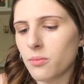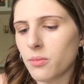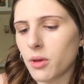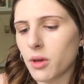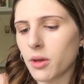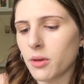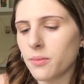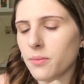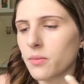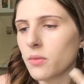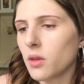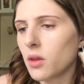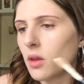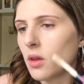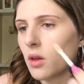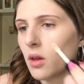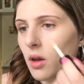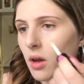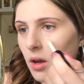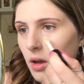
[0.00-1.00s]
but
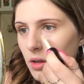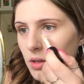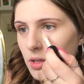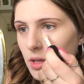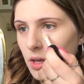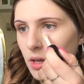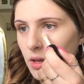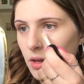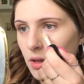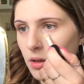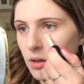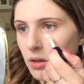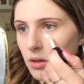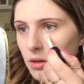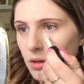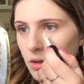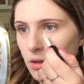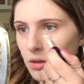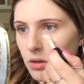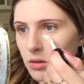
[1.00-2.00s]
I take a
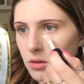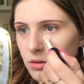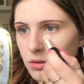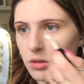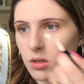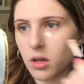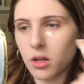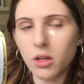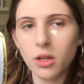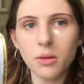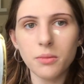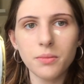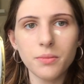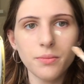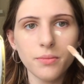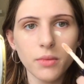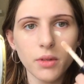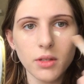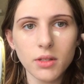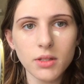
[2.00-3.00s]
little dollop,
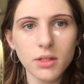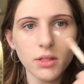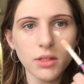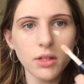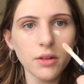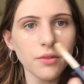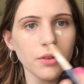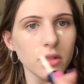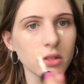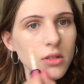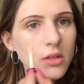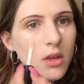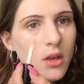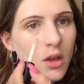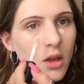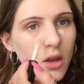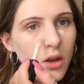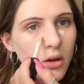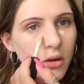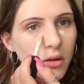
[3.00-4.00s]
let me see the difference,
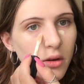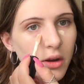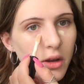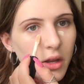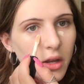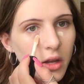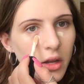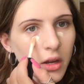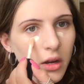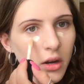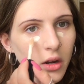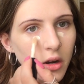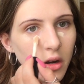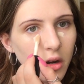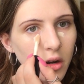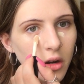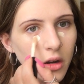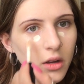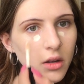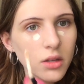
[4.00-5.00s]
right
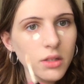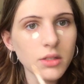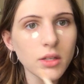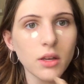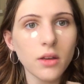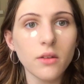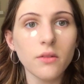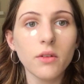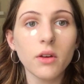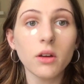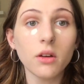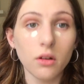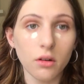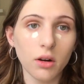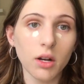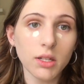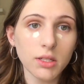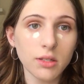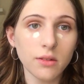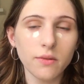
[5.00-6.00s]
here, because I have
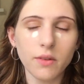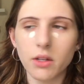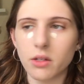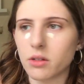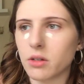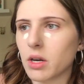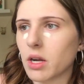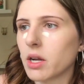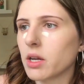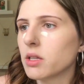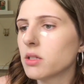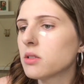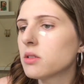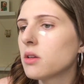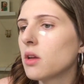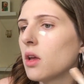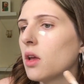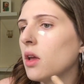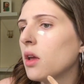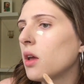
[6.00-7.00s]
aggressive under eyes,
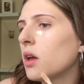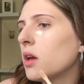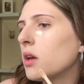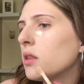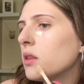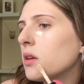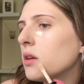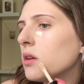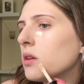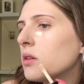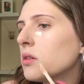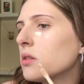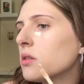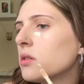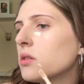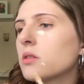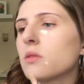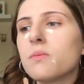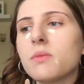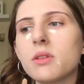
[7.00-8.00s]
and then
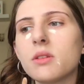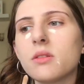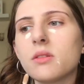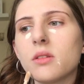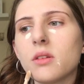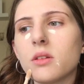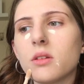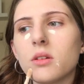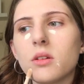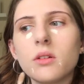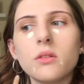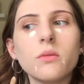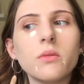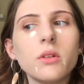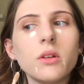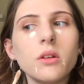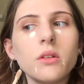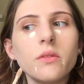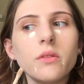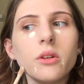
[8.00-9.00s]
just beside
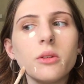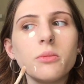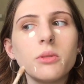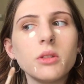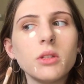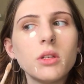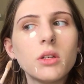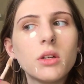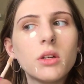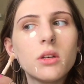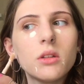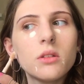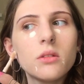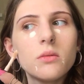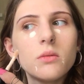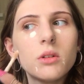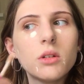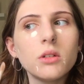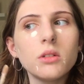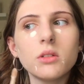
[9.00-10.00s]
wherever I put the
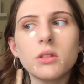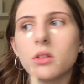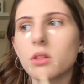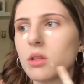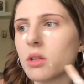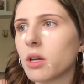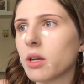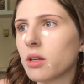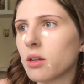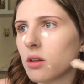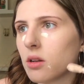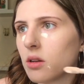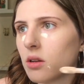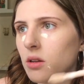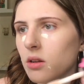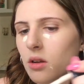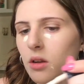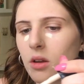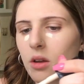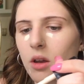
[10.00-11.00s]
other one to
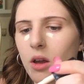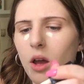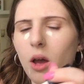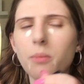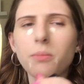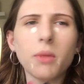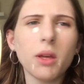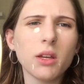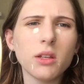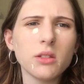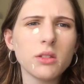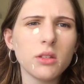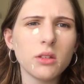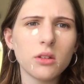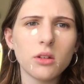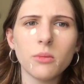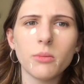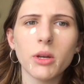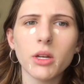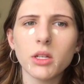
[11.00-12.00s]
lighten up that
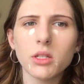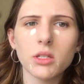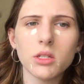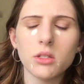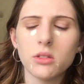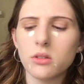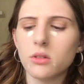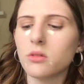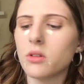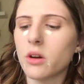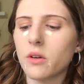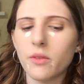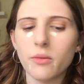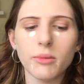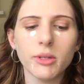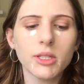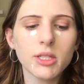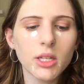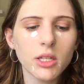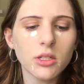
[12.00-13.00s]
concealer a bit, because it is too dark for
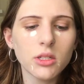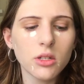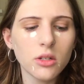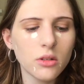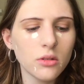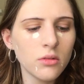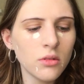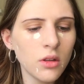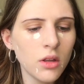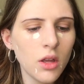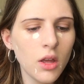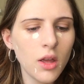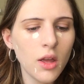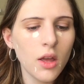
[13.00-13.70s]
my skin tone.